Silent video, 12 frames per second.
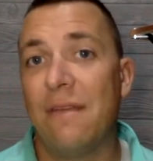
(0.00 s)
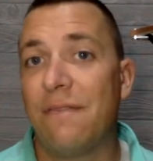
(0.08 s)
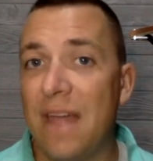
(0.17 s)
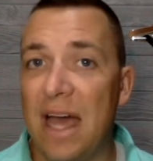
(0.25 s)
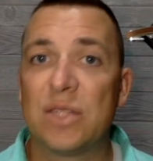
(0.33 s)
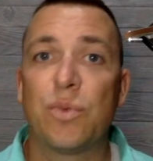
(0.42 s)
If
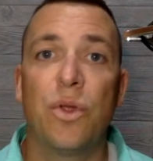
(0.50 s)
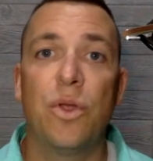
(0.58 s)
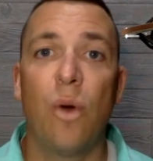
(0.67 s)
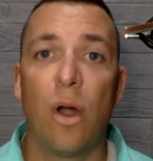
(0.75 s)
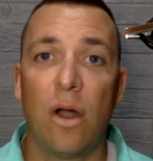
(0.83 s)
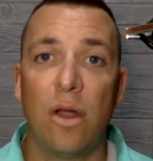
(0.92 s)
that's where
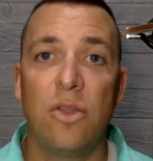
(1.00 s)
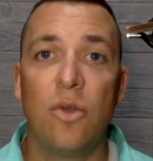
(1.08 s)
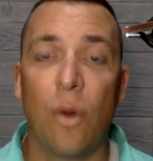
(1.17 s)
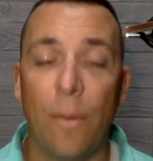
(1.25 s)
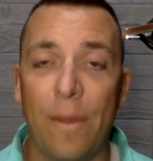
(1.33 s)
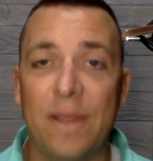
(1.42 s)
you are in
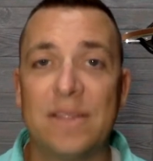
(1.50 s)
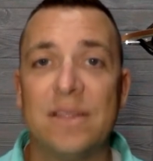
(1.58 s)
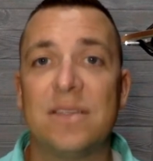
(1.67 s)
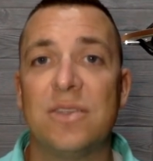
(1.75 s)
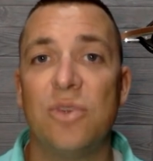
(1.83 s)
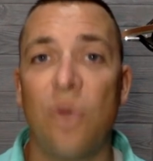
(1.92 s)
your
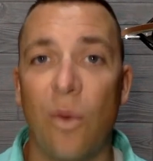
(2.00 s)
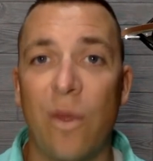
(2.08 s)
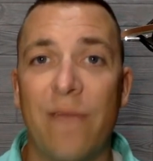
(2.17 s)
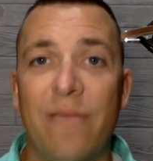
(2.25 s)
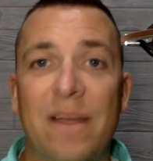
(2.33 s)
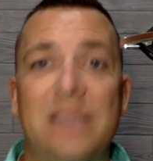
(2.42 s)
business and your
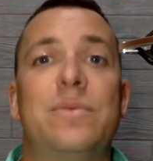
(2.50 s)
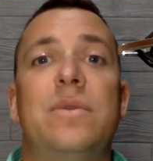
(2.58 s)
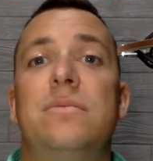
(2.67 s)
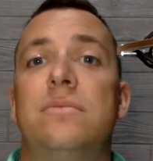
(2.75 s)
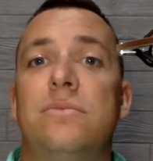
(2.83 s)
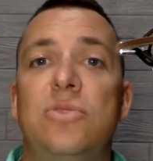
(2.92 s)

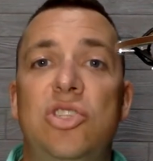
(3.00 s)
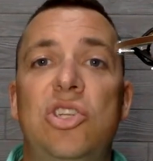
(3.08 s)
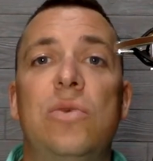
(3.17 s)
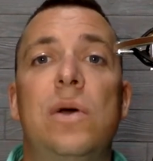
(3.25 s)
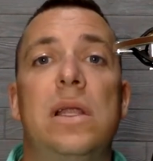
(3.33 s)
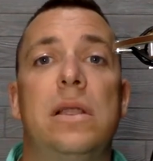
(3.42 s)
reinvestment,
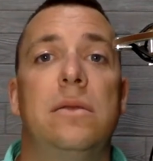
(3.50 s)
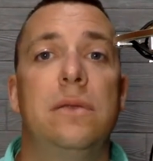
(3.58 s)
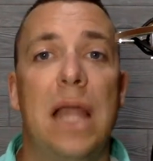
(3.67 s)
do it.